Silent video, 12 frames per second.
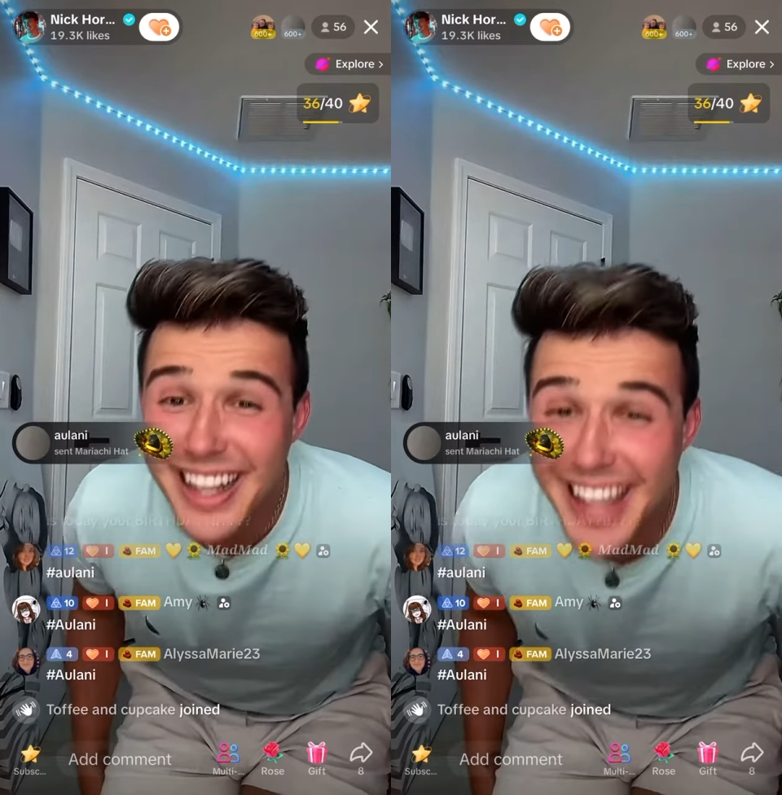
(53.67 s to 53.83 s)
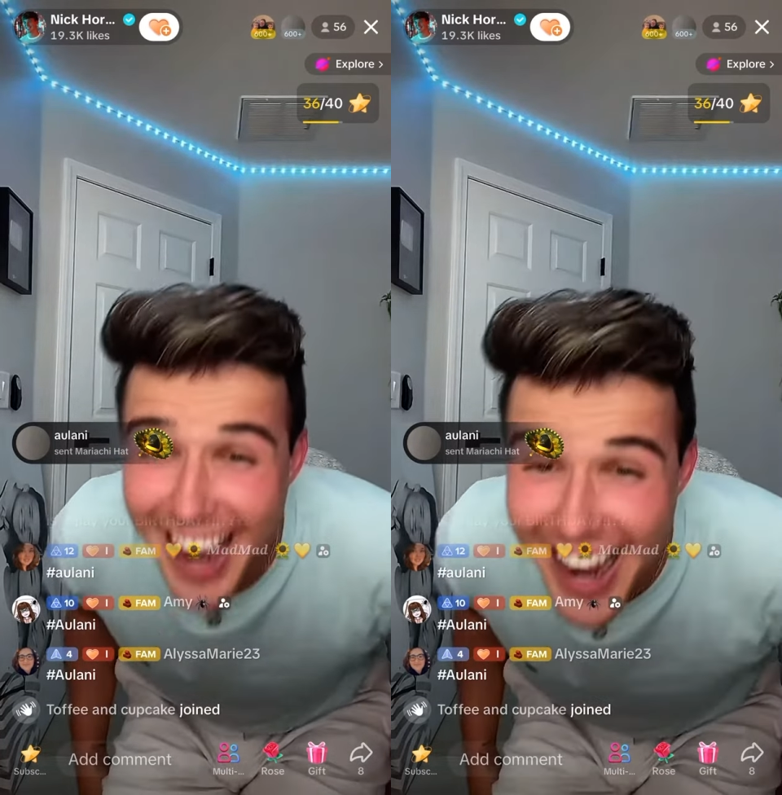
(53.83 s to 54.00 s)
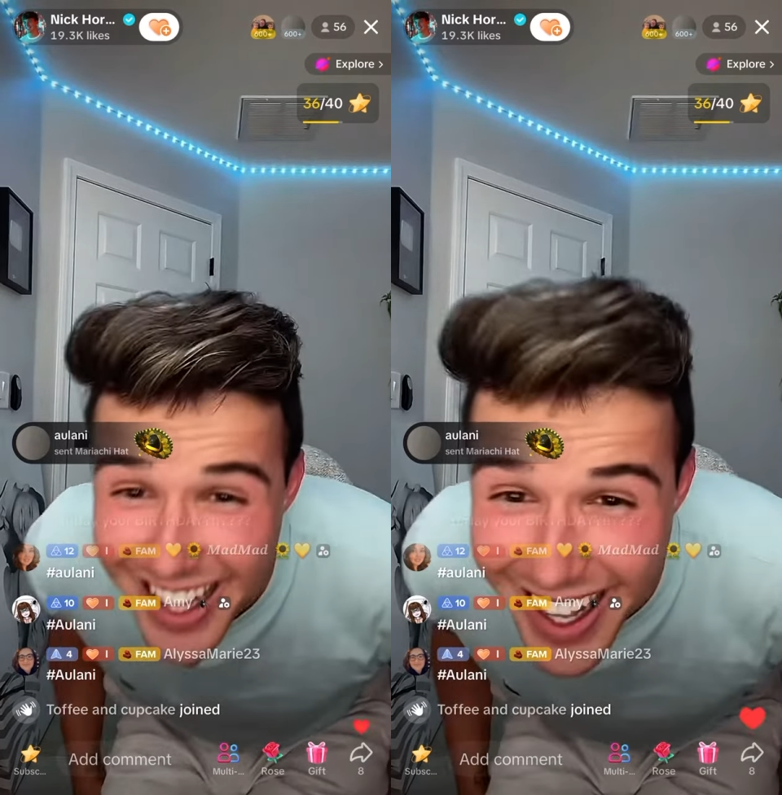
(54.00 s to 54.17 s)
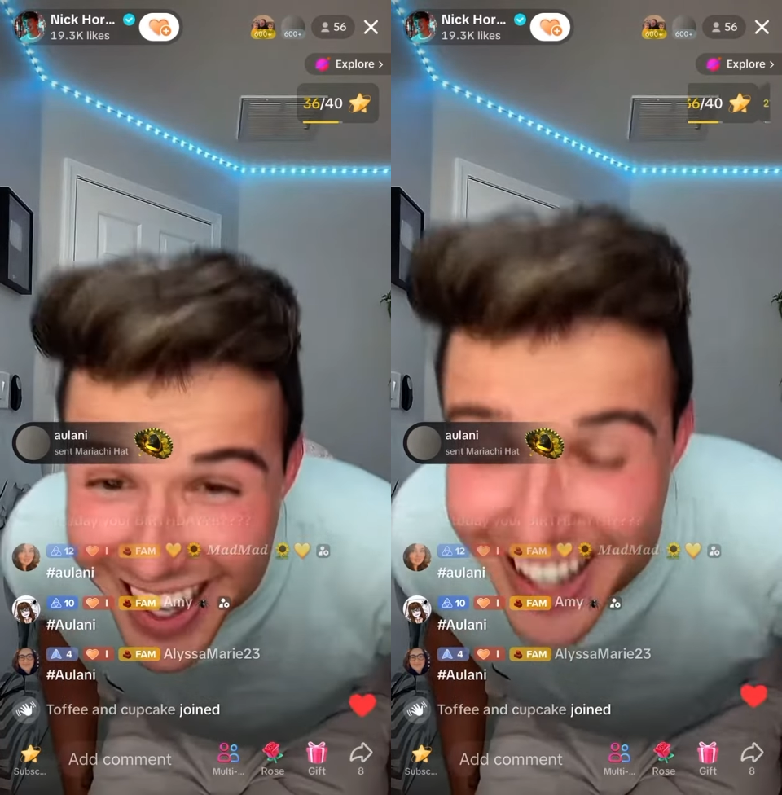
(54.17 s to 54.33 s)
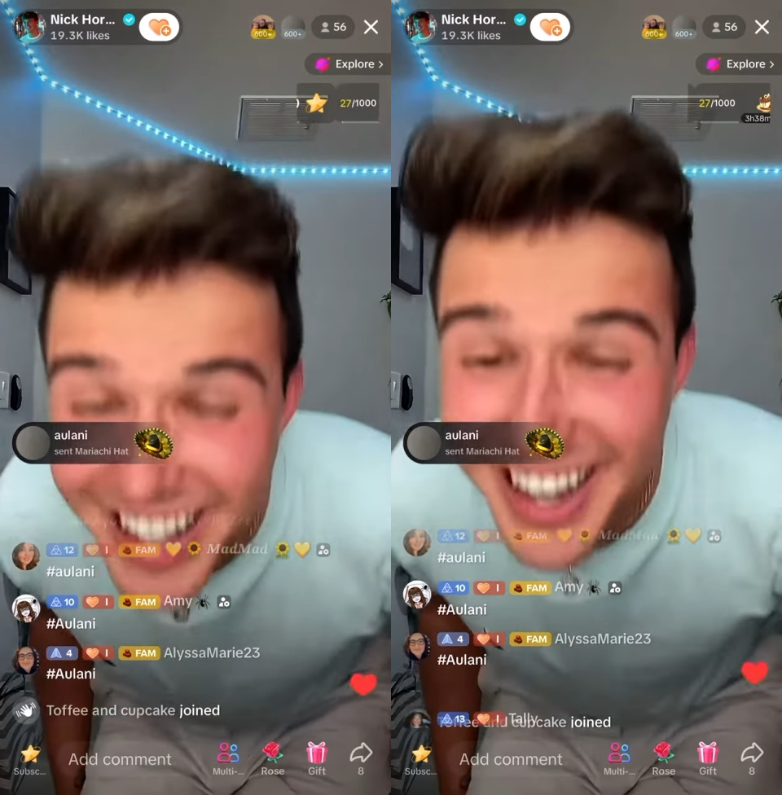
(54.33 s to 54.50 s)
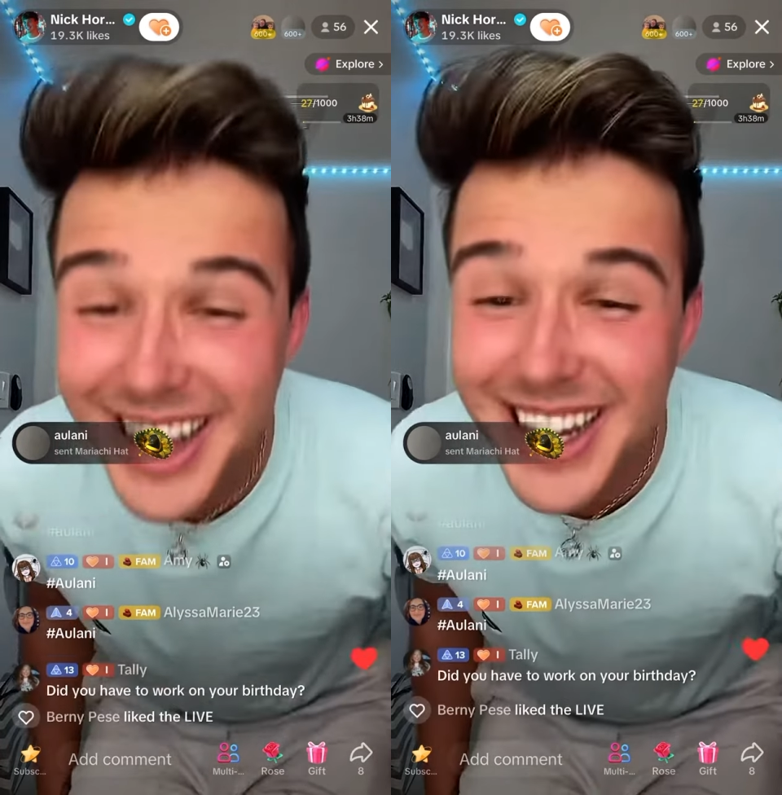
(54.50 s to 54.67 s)
Kayla,
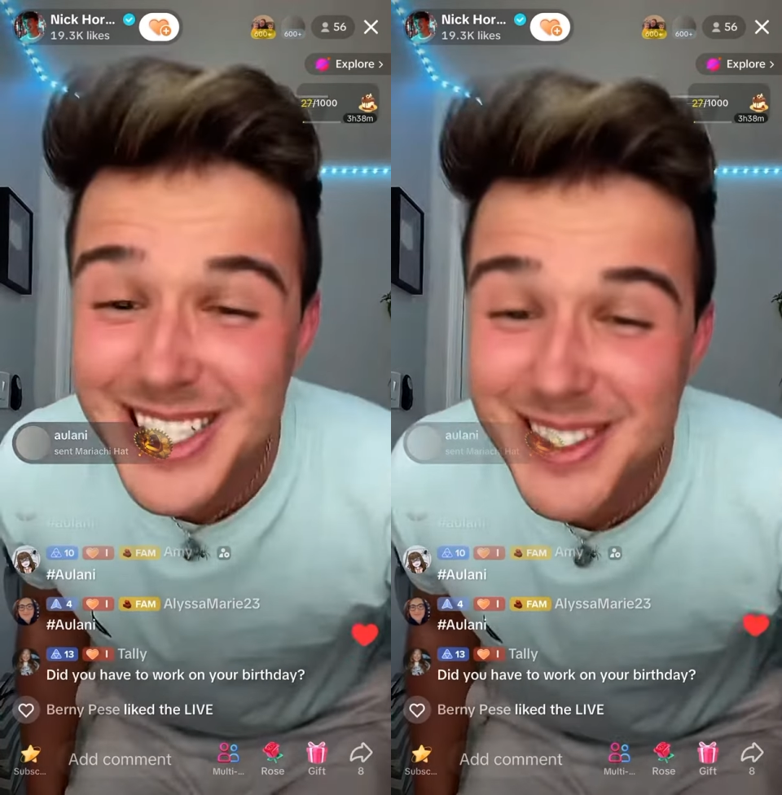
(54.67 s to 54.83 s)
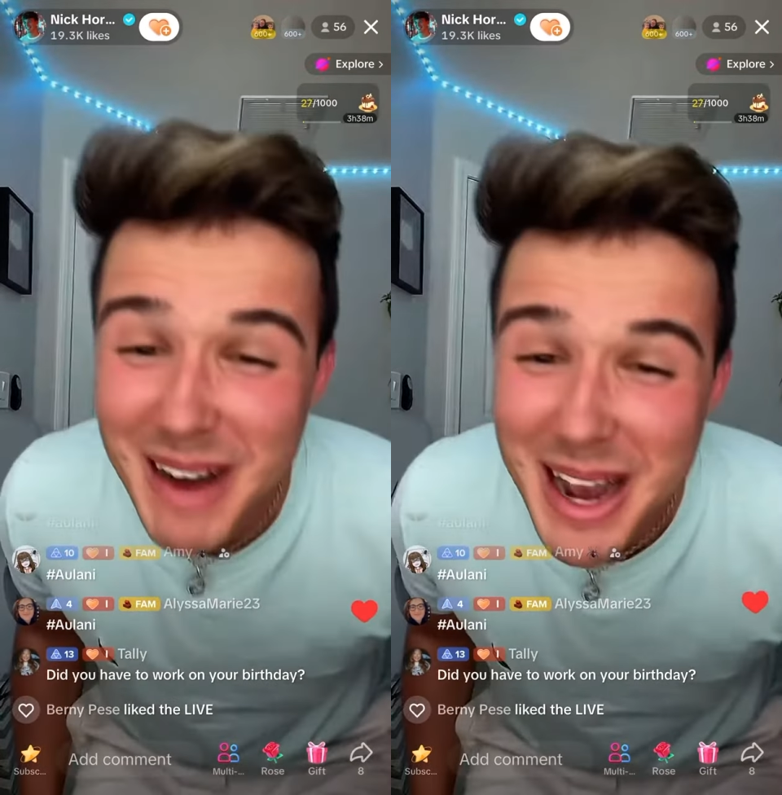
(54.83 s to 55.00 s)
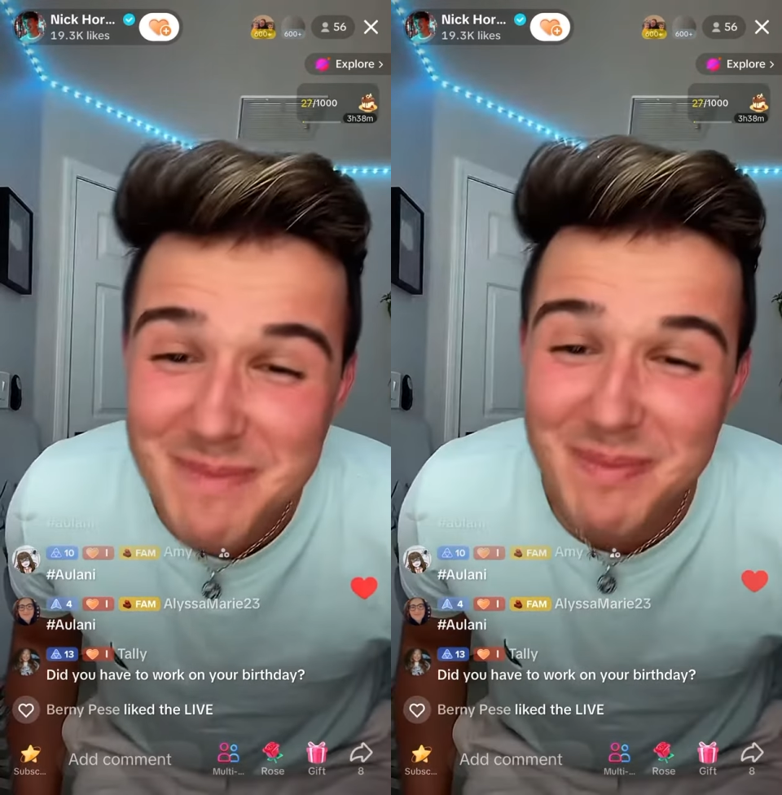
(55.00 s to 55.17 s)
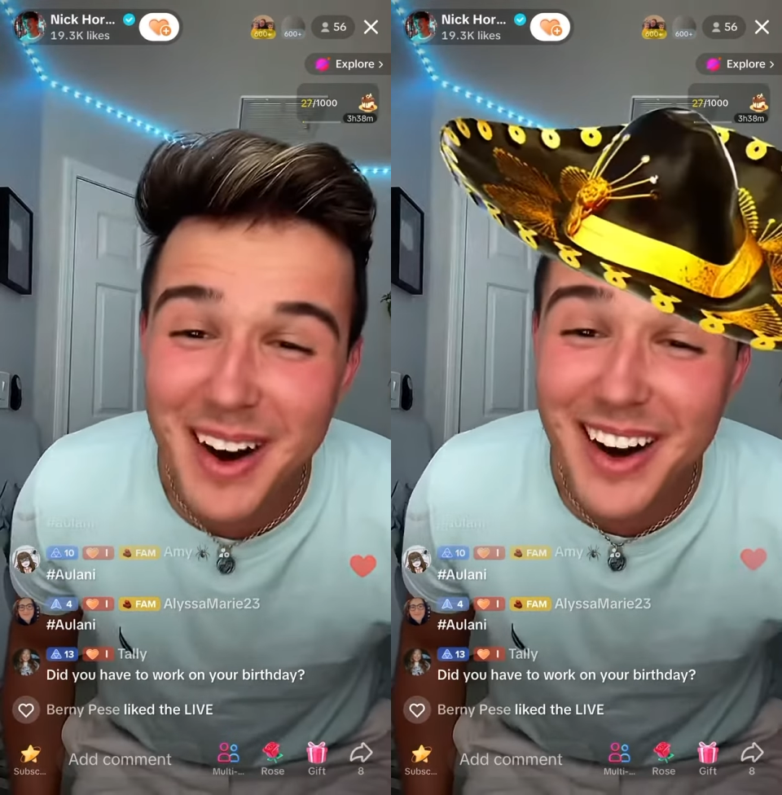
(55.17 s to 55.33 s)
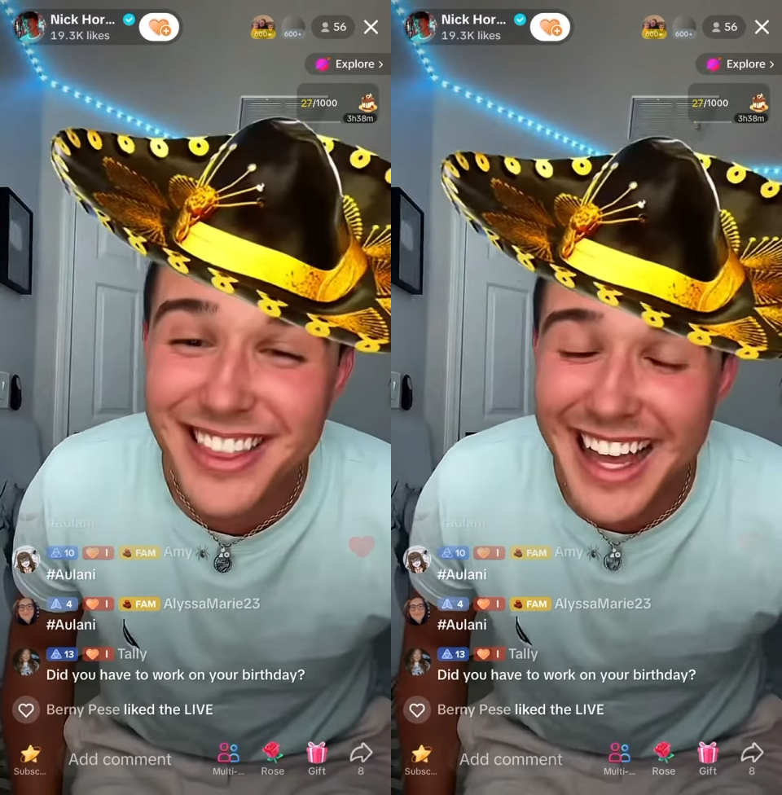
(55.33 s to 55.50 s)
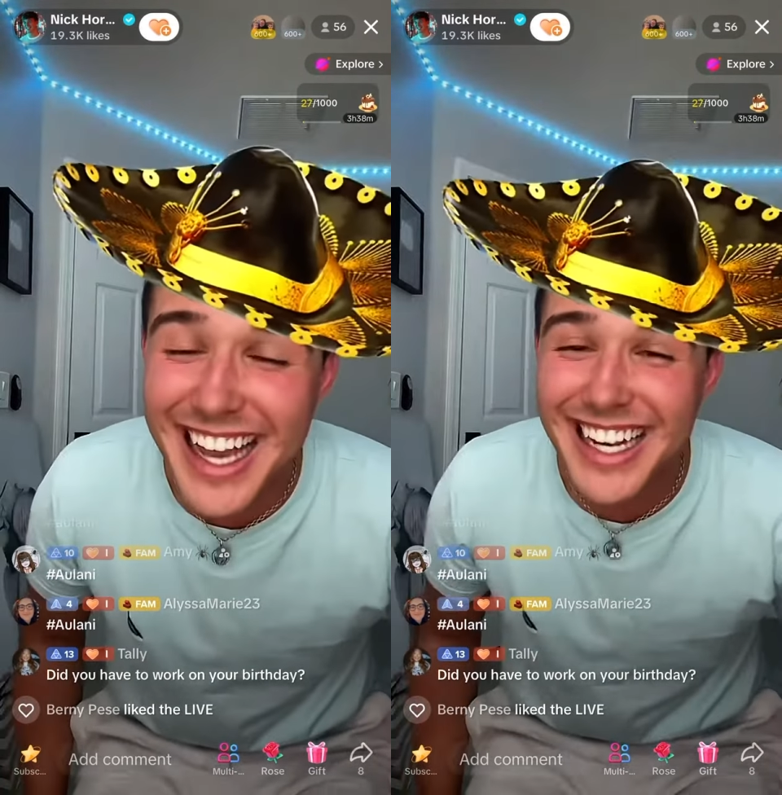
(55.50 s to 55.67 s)
it is my
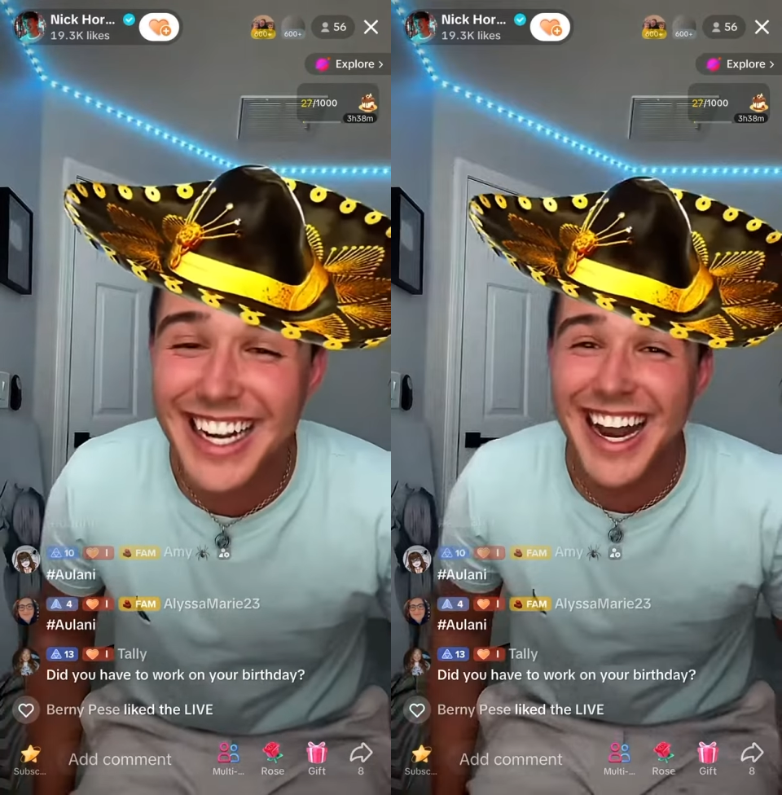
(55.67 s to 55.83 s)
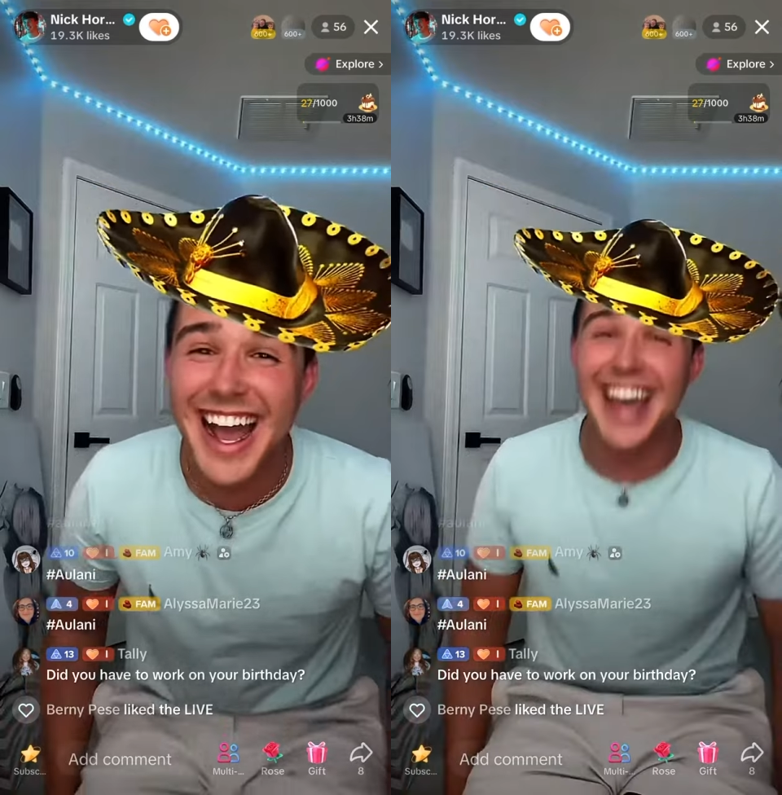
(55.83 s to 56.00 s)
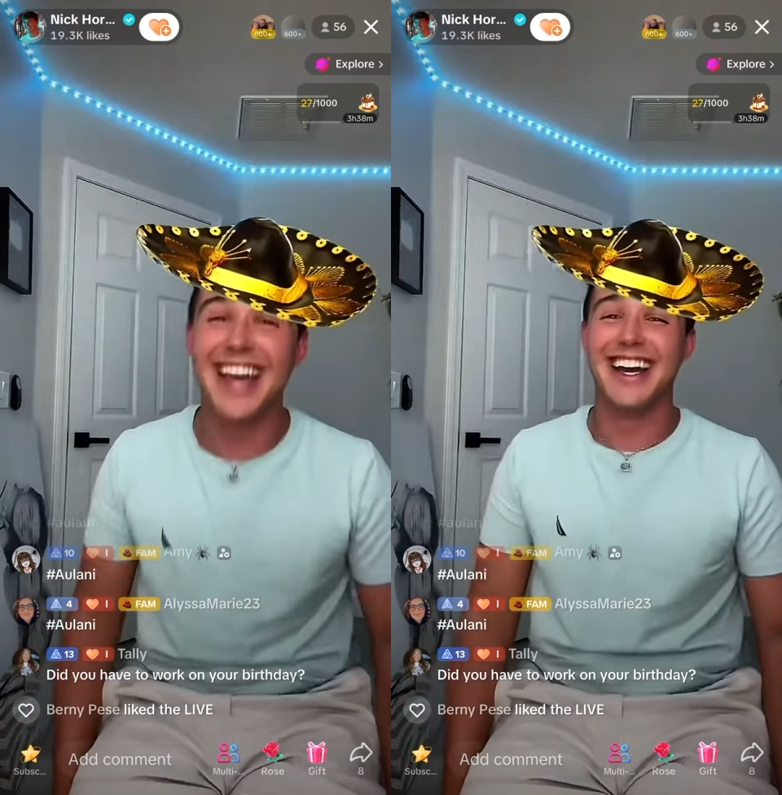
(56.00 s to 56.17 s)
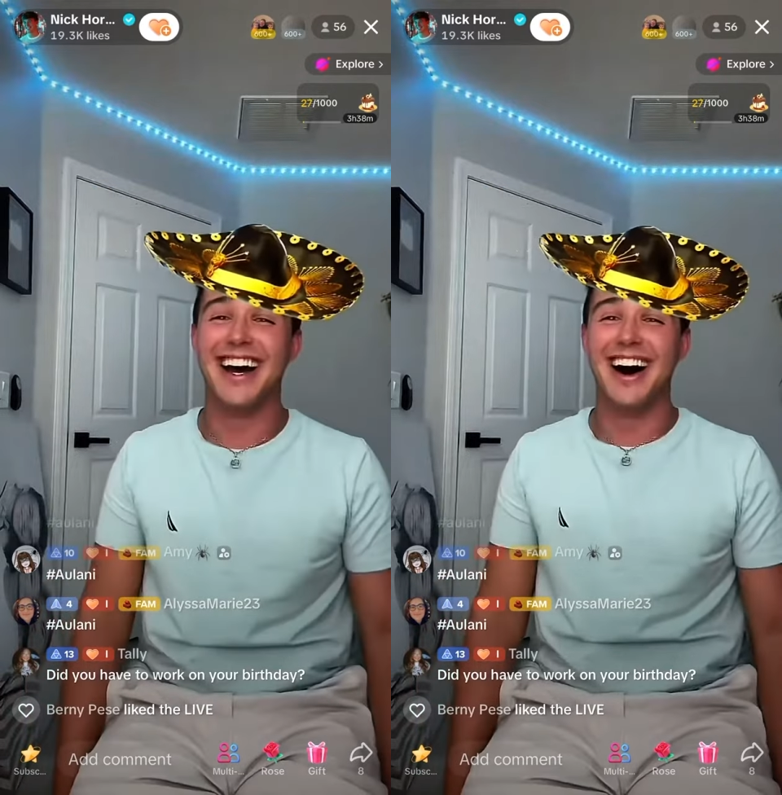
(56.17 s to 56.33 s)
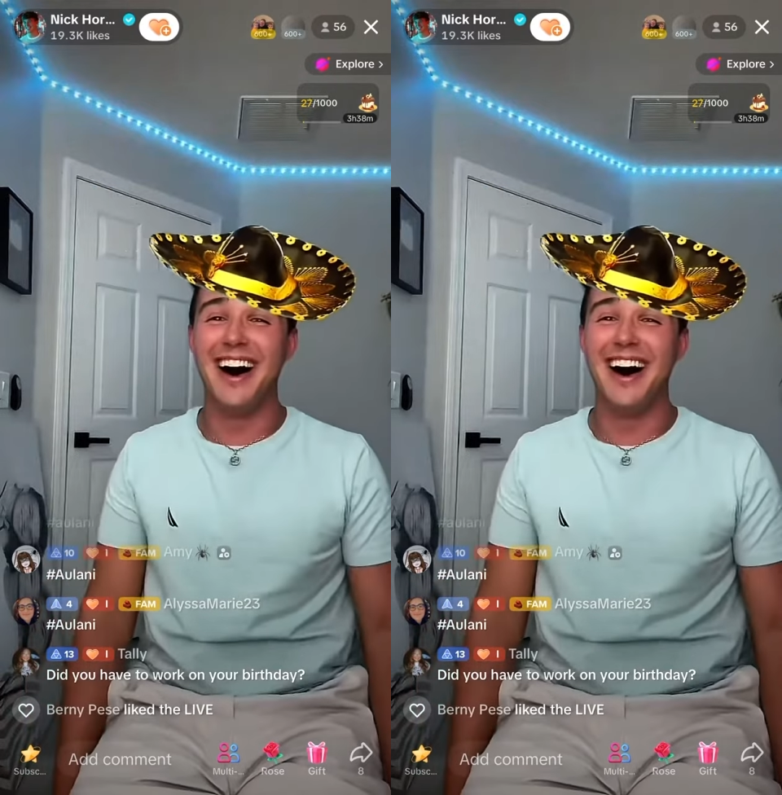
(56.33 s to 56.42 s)
birthday today.